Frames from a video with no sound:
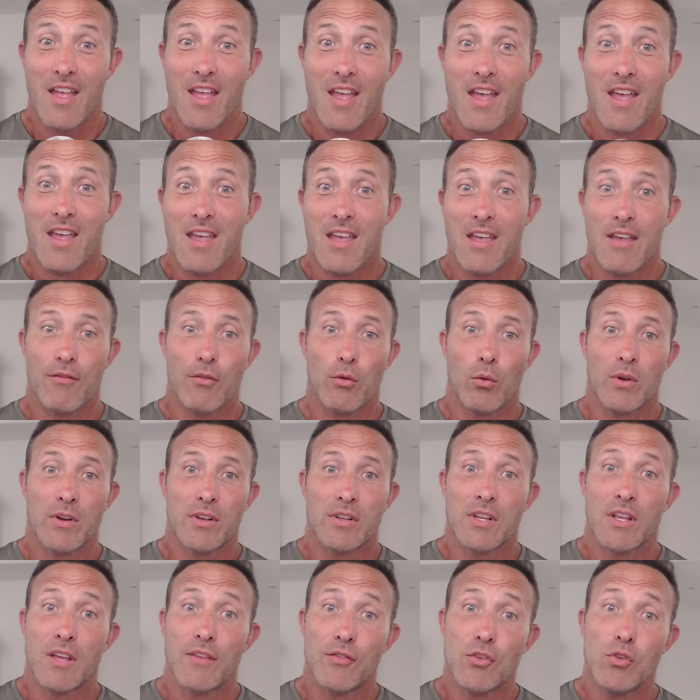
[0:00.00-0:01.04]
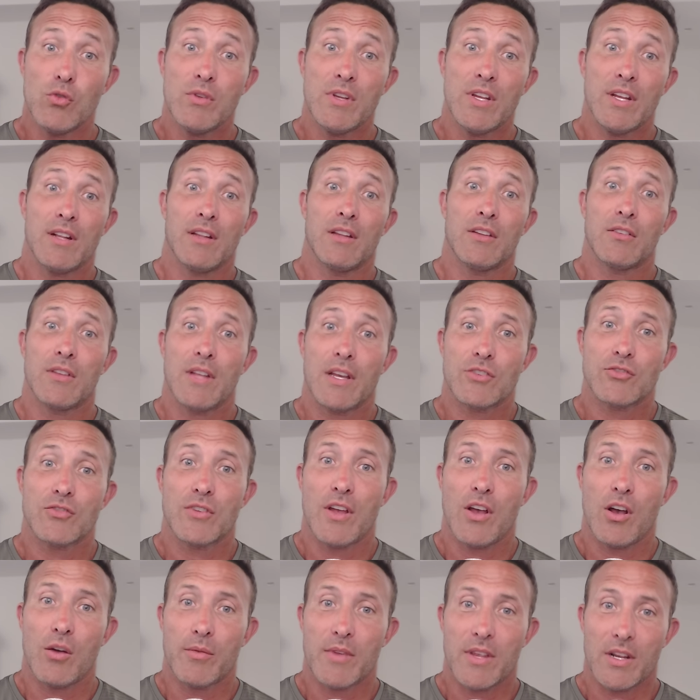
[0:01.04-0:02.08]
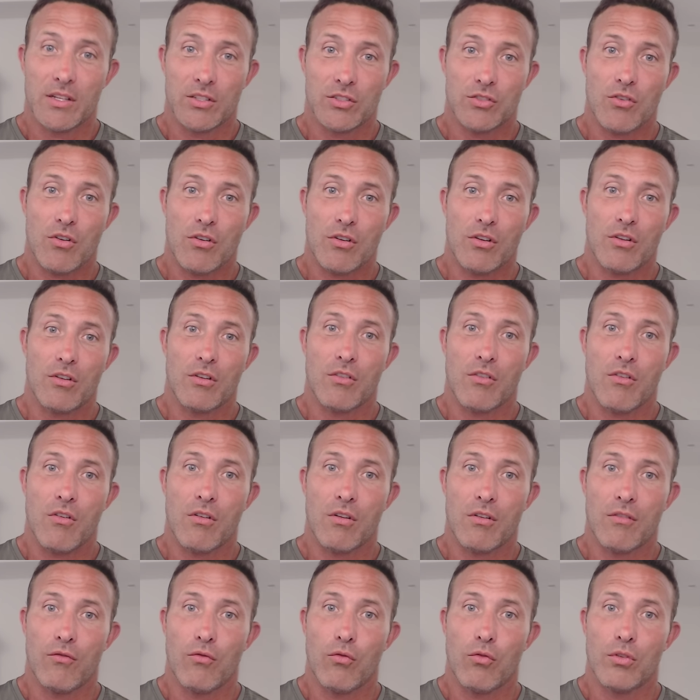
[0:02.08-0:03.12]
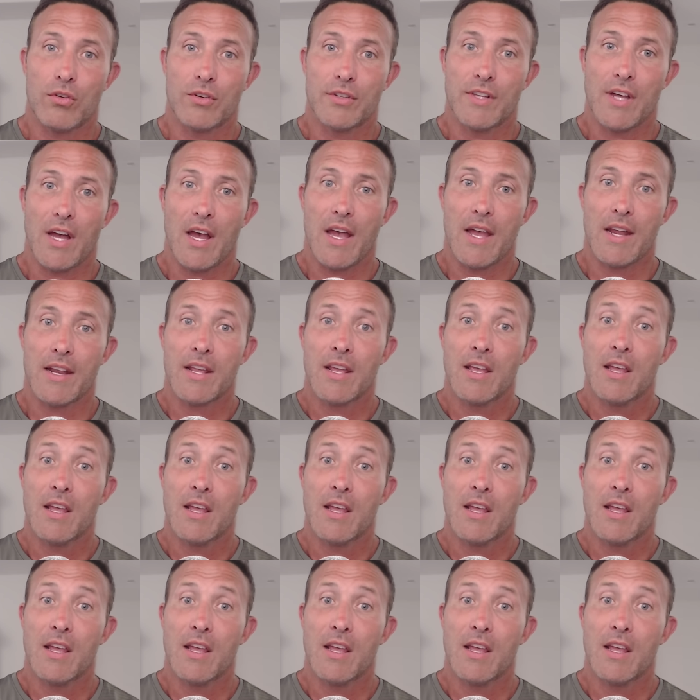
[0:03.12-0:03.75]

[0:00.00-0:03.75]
Hey everyone, if you need a little extra help getting started on a carnivore diet